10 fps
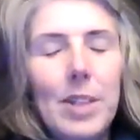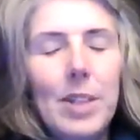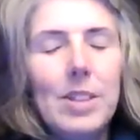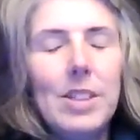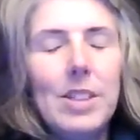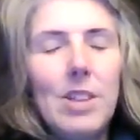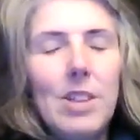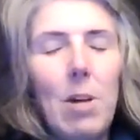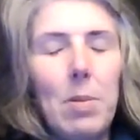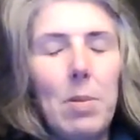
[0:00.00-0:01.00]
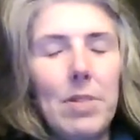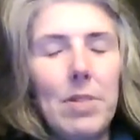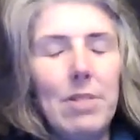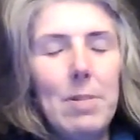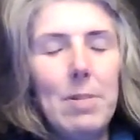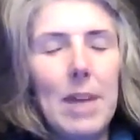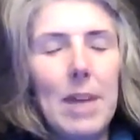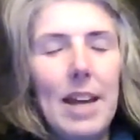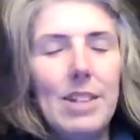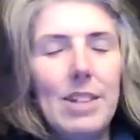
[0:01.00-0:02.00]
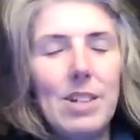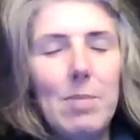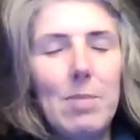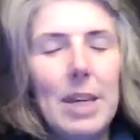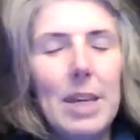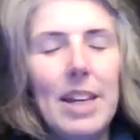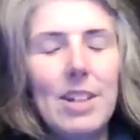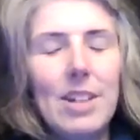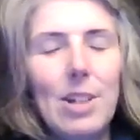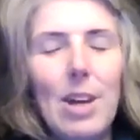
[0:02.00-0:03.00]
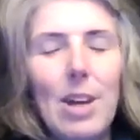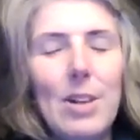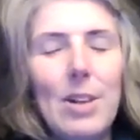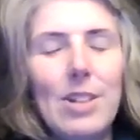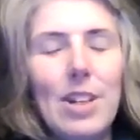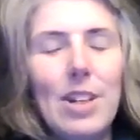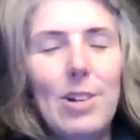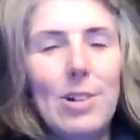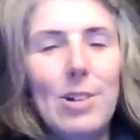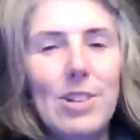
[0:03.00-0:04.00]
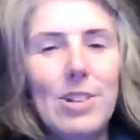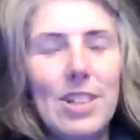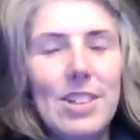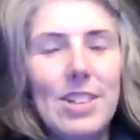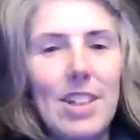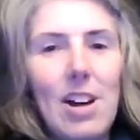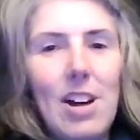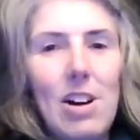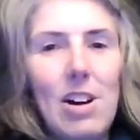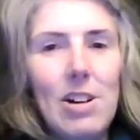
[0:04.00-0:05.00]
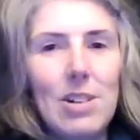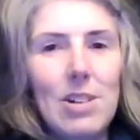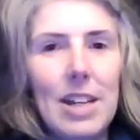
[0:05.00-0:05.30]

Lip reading: to the top of the rib cage, and begin to go into the lungs, into the heart,